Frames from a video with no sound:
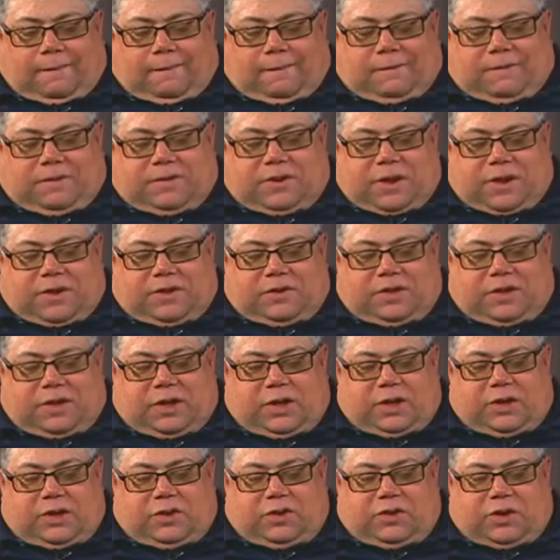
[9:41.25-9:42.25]

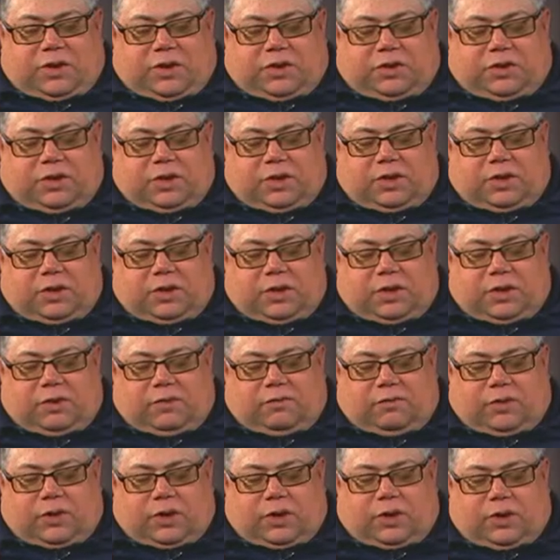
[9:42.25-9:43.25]
Jesse
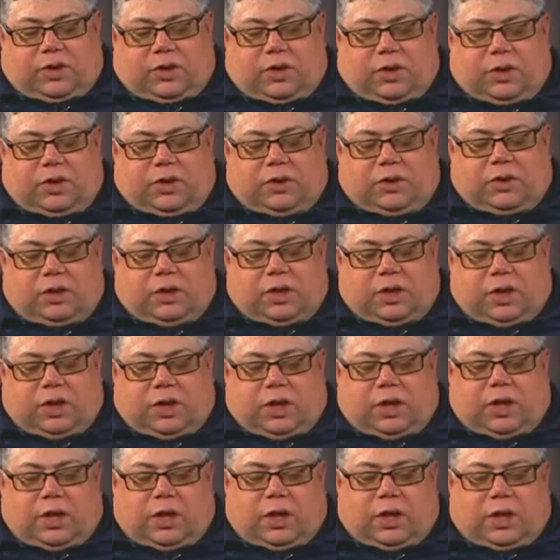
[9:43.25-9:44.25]
lived,
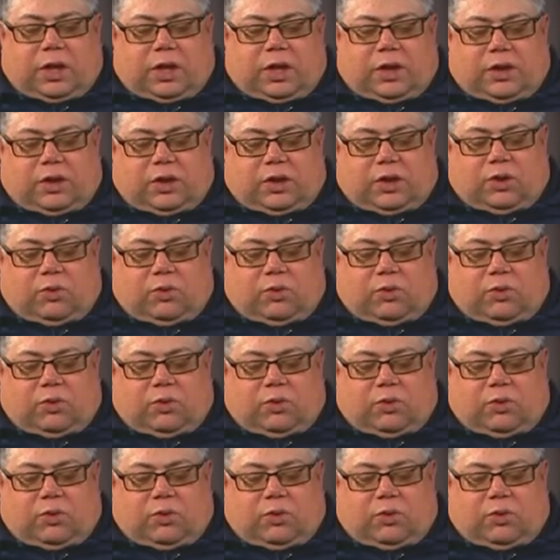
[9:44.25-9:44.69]
and